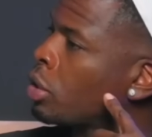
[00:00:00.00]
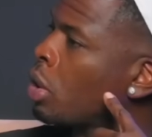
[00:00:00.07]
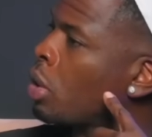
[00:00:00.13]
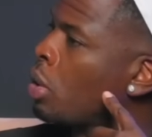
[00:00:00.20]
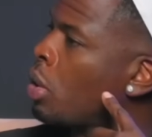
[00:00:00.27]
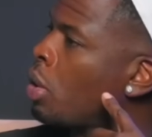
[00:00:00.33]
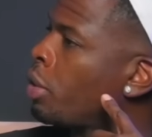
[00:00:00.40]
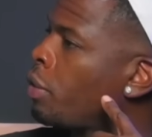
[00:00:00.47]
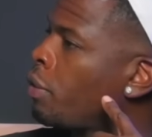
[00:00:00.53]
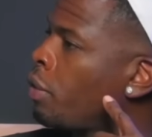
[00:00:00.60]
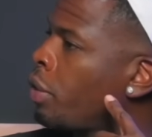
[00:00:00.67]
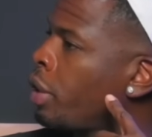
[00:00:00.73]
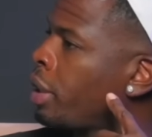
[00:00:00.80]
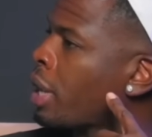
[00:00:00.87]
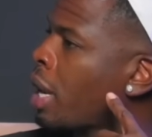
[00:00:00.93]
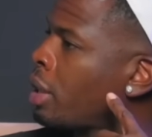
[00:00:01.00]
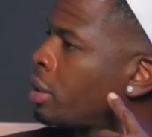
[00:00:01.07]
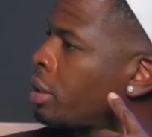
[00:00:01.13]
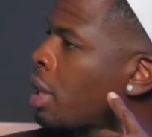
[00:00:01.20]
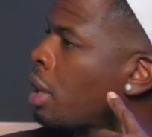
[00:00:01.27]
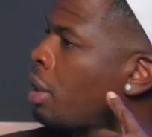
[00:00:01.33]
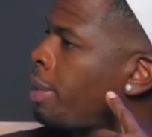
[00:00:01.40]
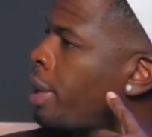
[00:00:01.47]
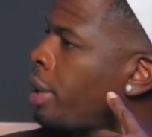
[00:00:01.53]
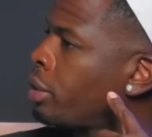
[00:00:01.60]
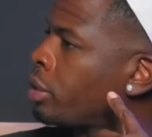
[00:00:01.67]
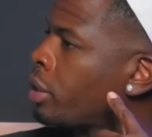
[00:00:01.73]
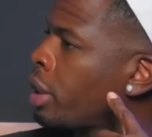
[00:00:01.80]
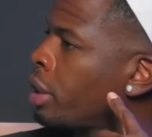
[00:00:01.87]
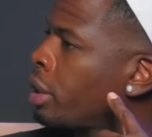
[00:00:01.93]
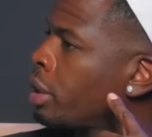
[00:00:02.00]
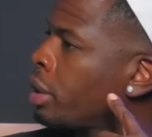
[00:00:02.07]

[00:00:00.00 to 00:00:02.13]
So yeah. on the forty thousand dollars panels, right?